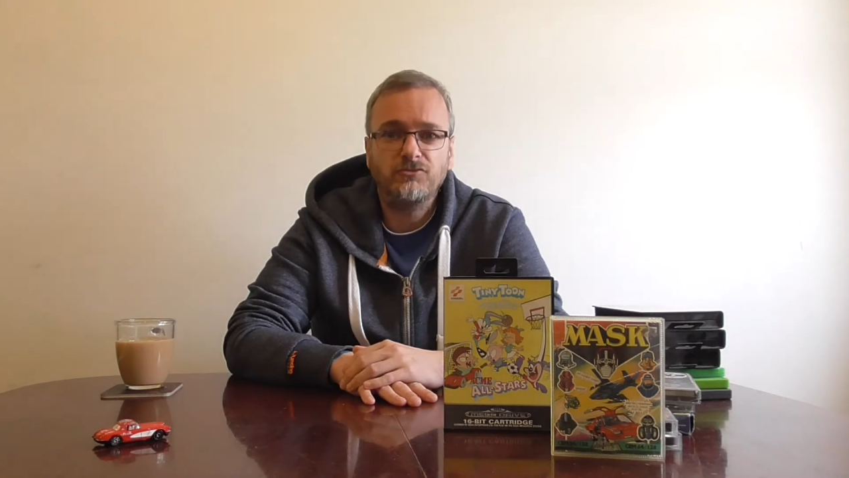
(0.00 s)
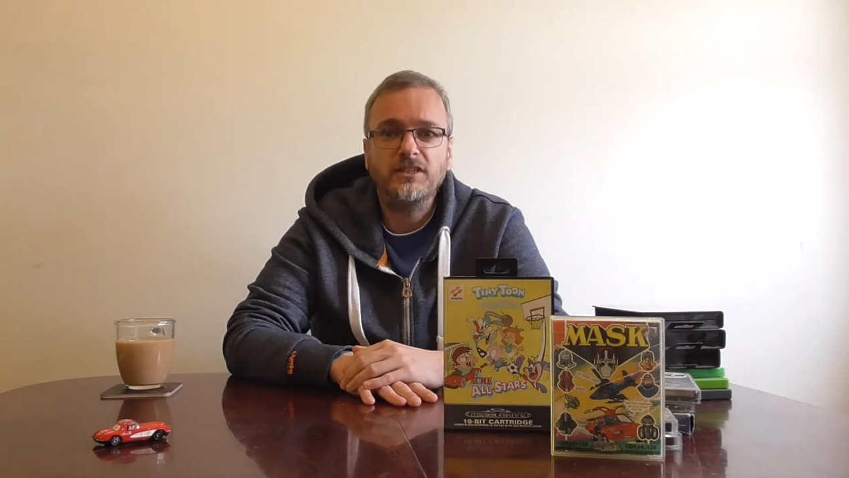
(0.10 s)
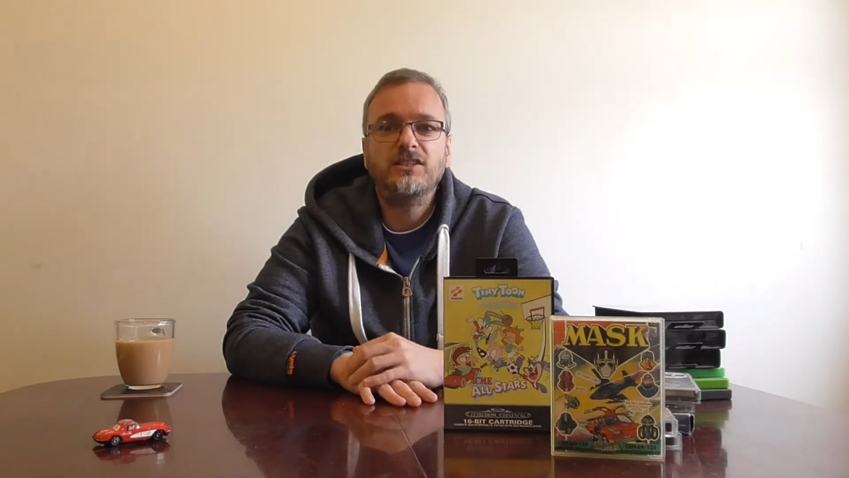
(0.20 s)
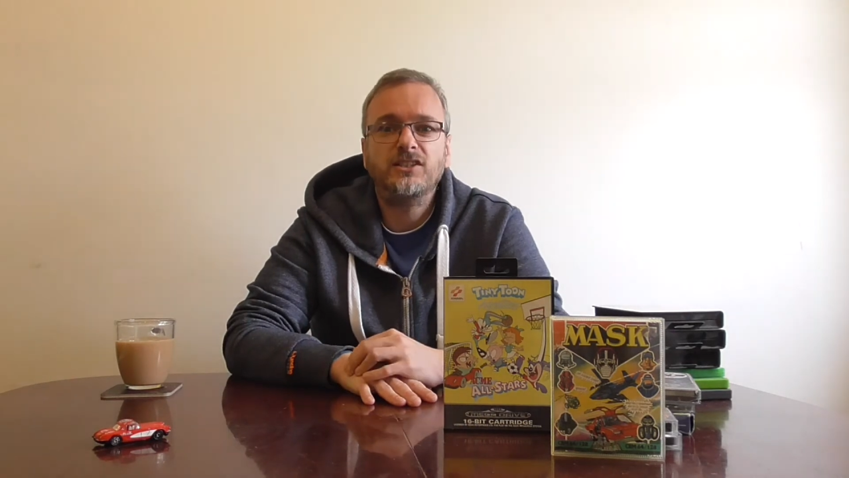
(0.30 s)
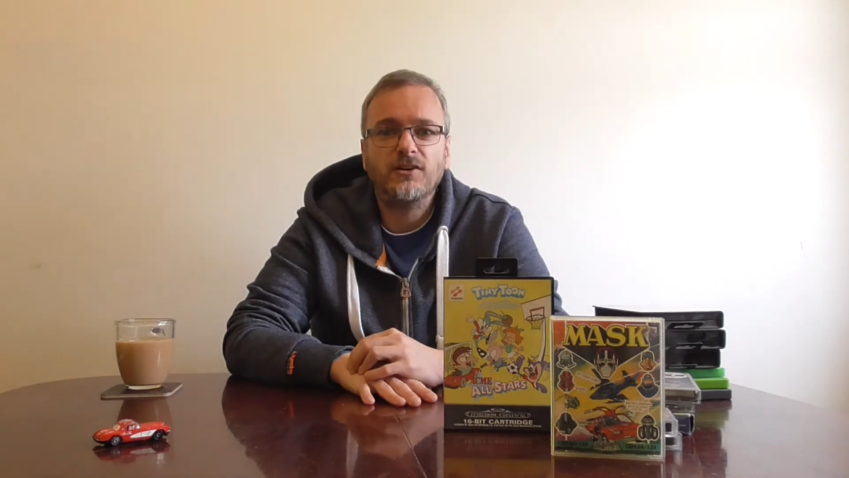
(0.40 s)

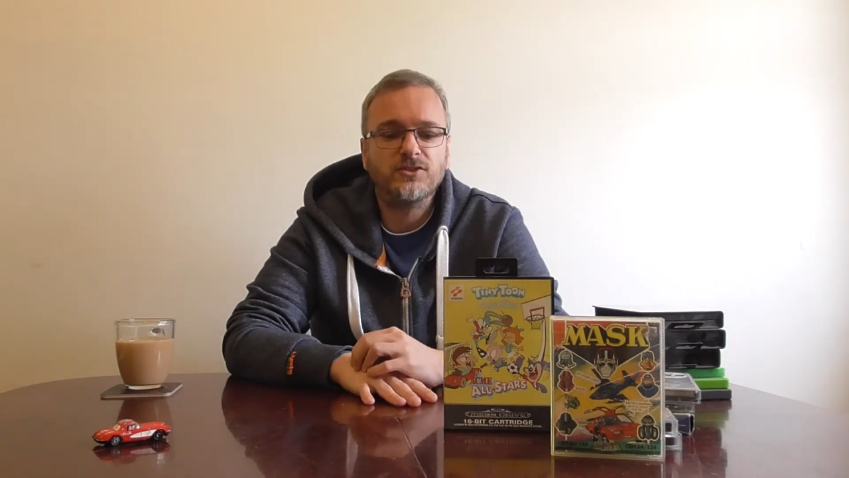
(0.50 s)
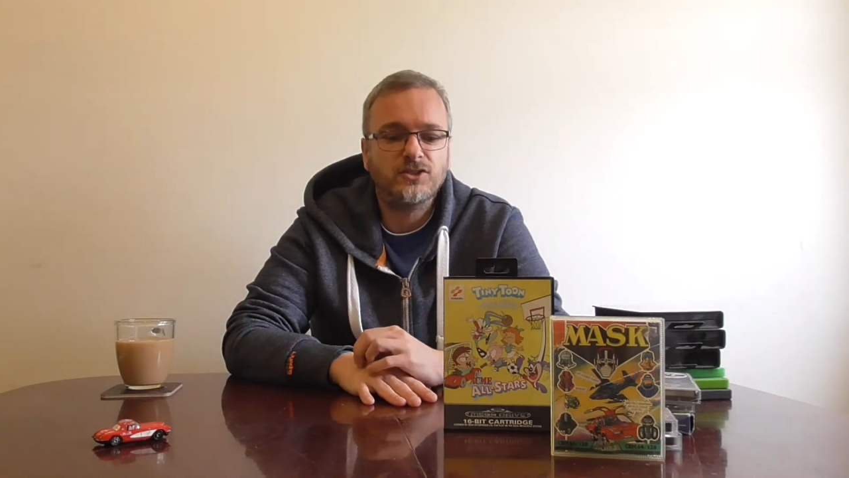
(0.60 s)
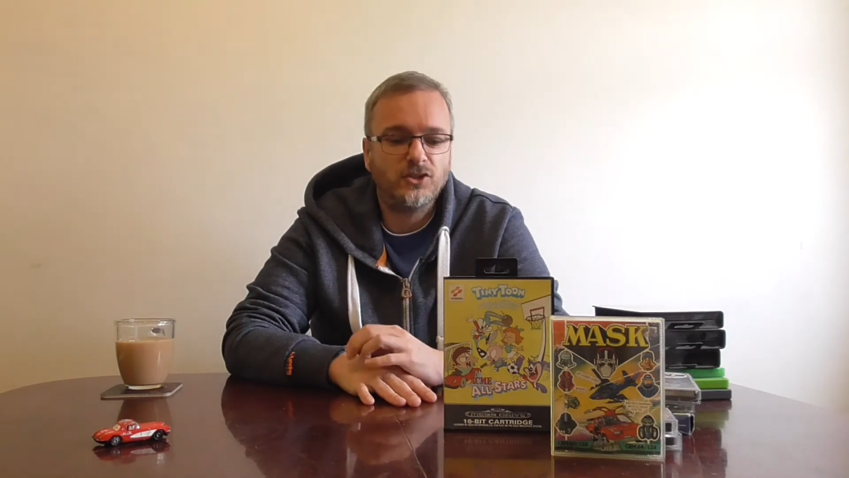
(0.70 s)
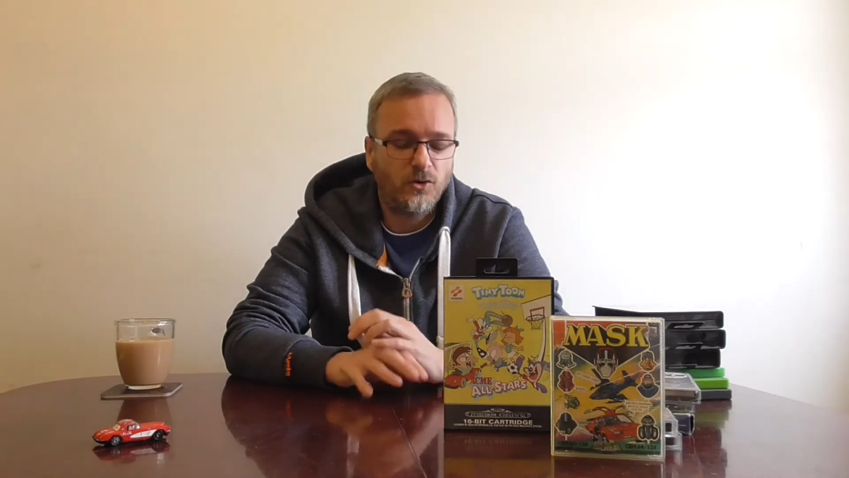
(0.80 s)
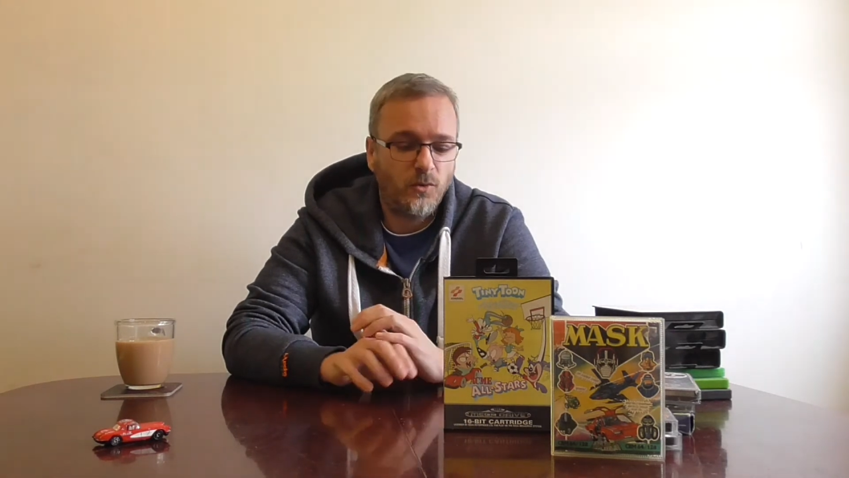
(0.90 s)
Really chuffed that
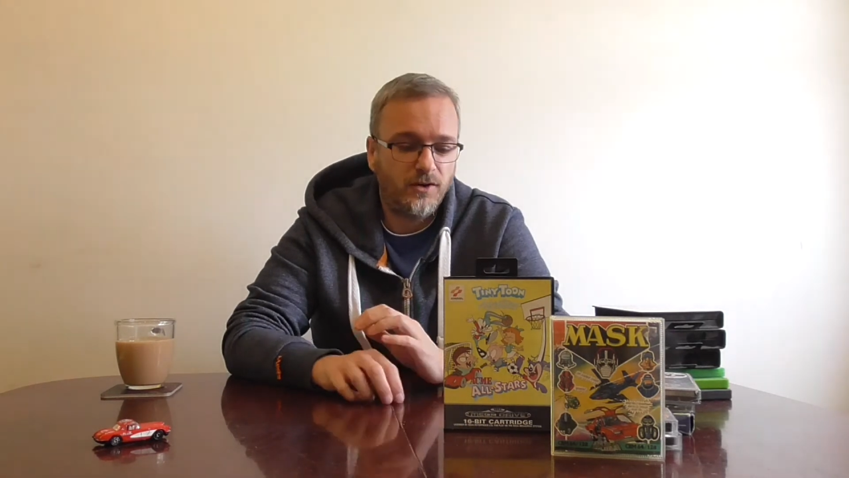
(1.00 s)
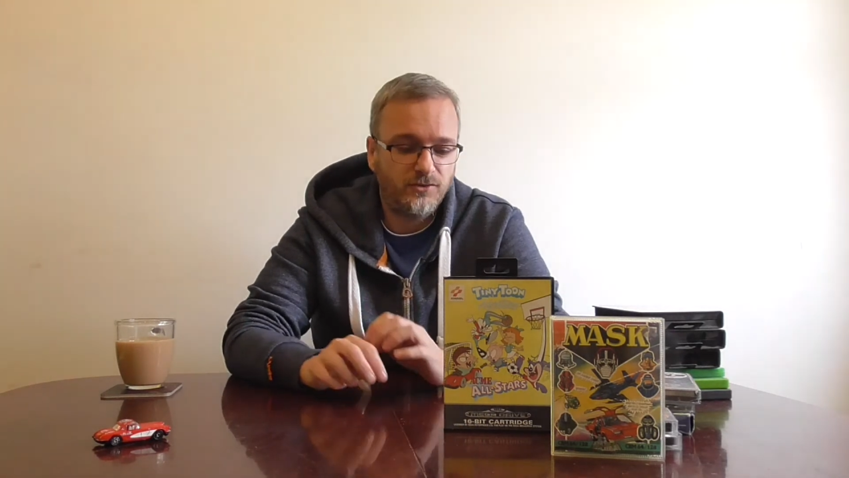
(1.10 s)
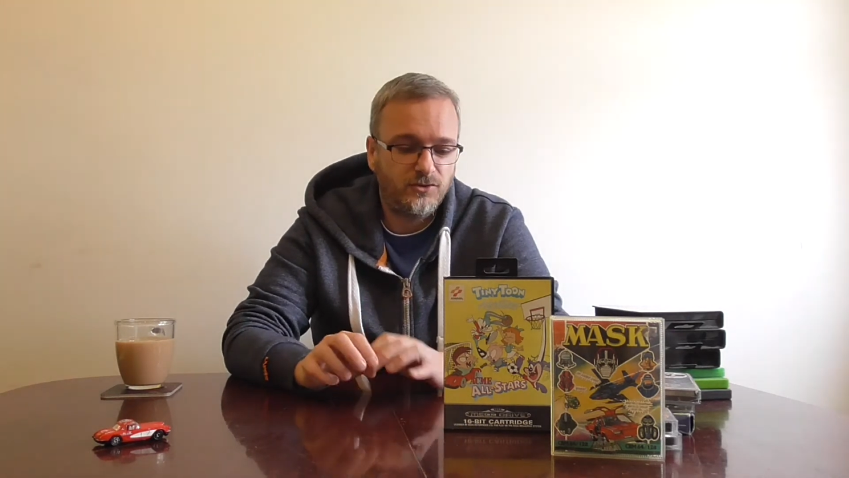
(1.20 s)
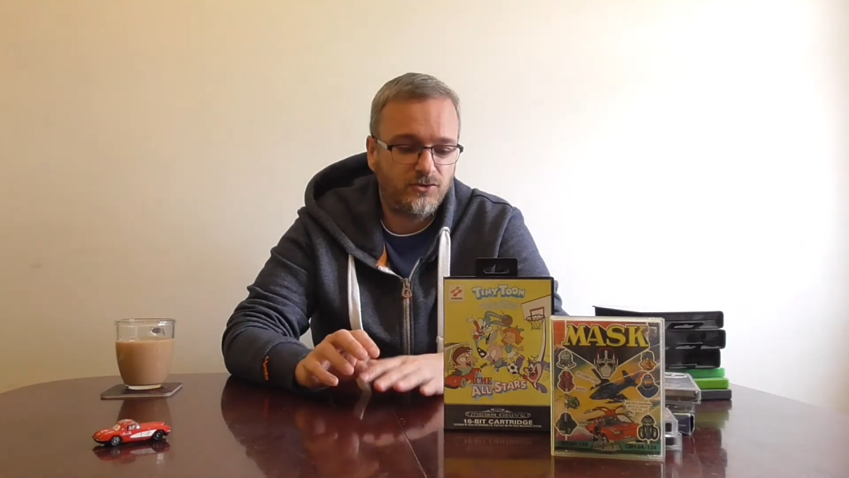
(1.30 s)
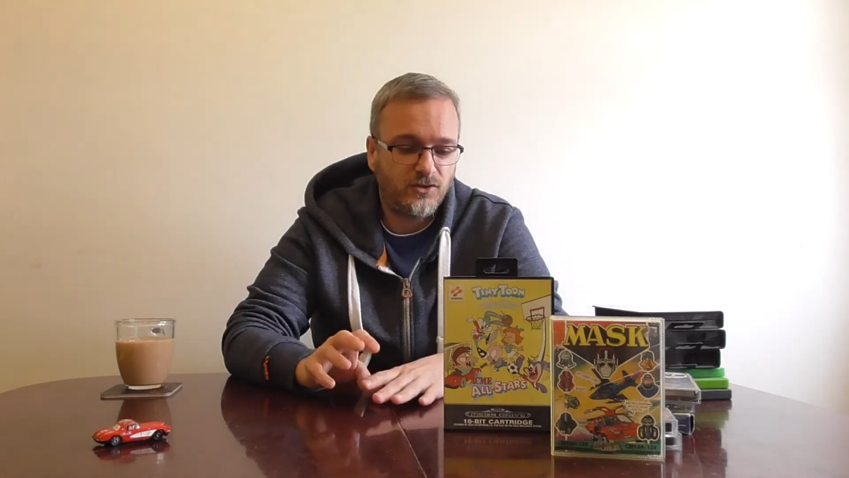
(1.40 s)
she got quite a
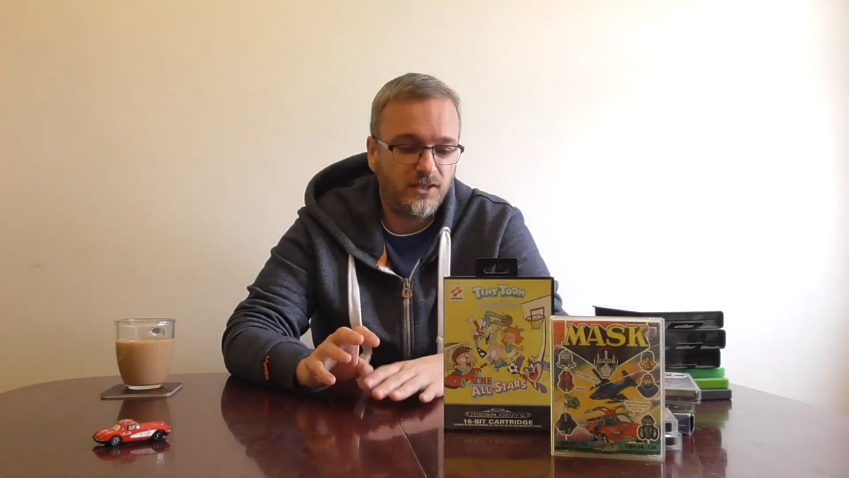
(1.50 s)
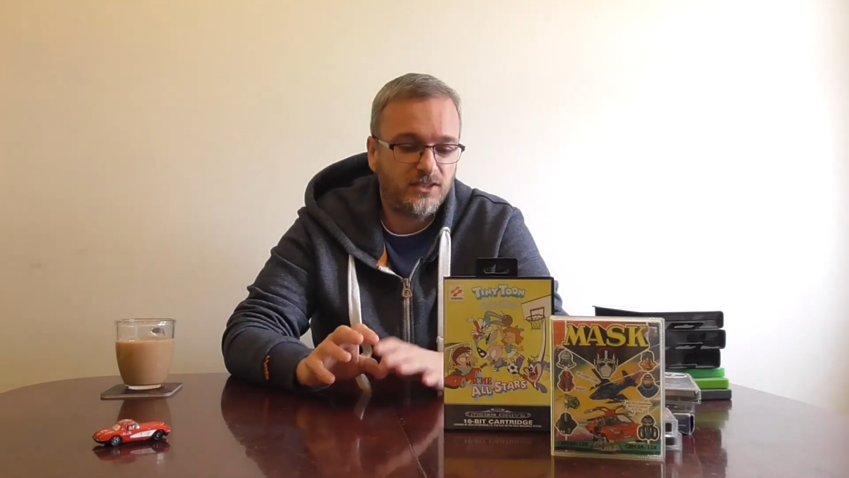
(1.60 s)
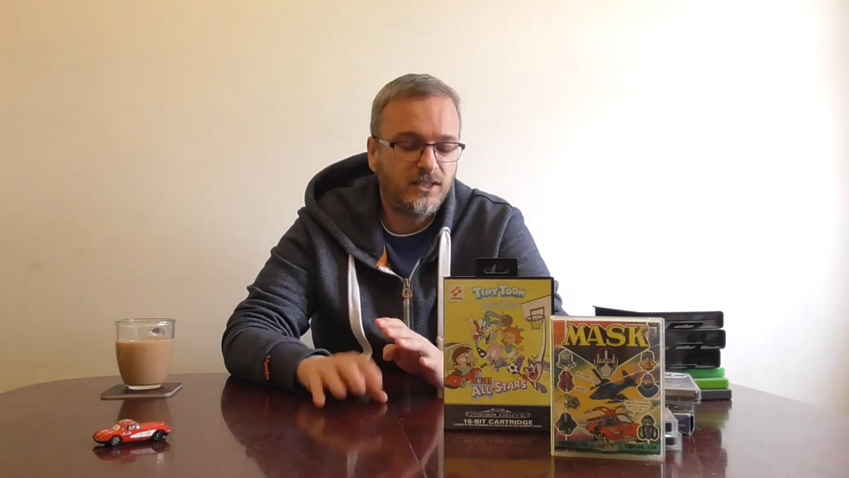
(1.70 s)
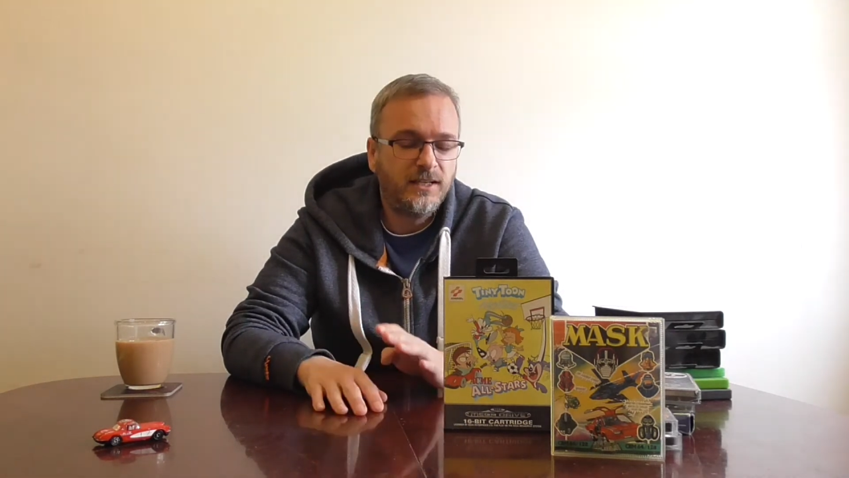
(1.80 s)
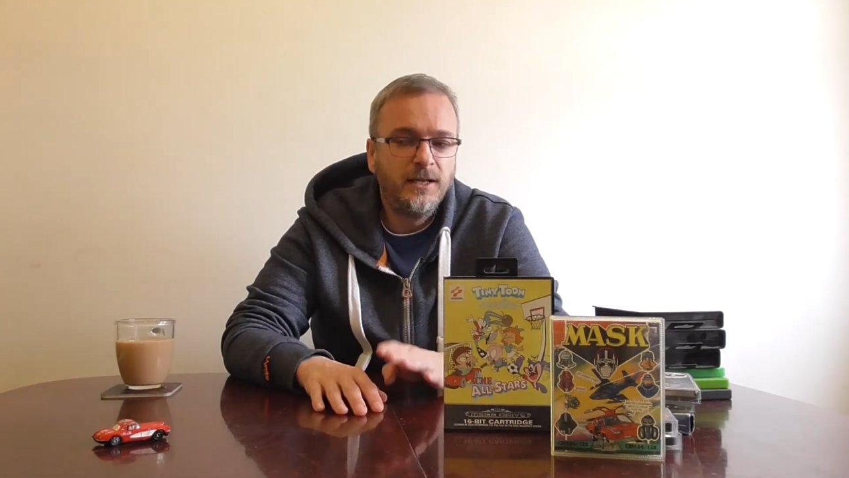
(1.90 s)
few strikes.